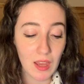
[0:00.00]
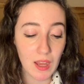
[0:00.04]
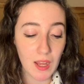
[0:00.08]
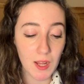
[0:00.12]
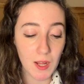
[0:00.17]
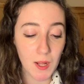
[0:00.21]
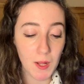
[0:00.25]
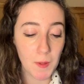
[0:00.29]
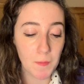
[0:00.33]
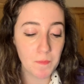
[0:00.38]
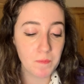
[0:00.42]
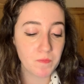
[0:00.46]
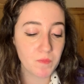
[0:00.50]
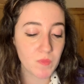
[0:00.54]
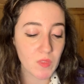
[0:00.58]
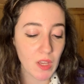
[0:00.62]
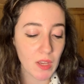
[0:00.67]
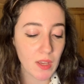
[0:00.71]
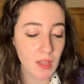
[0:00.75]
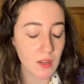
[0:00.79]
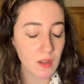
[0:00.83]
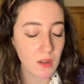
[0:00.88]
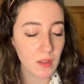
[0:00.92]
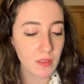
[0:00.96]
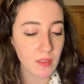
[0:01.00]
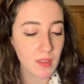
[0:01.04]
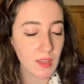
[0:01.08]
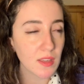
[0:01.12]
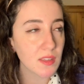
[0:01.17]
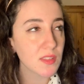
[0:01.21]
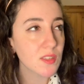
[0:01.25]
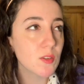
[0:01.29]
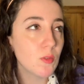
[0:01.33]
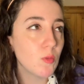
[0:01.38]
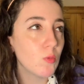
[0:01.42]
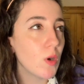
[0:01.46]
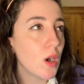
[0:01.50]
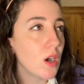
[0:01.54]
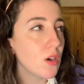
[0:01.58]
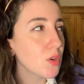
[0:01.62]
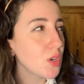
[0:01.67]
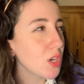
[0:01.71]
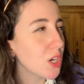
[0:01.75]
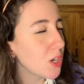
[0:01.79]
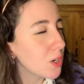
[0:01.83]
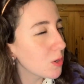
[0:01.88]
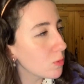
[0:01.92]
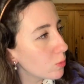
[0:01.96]
And I guess a
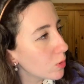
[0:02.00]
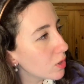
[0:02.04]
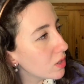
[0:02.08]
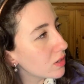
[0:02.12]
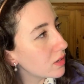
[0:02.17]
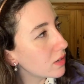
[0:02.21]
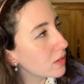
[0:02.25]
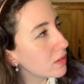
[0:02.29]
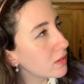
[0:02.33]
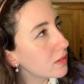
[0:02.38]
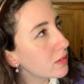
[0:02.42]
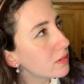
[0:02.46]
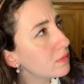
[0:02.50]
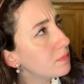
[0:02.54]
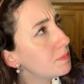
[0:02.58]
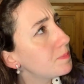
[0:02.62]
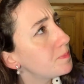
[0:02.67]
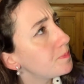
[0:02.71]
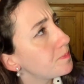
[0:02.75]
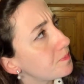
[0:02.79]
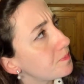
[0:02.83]
wildcard one...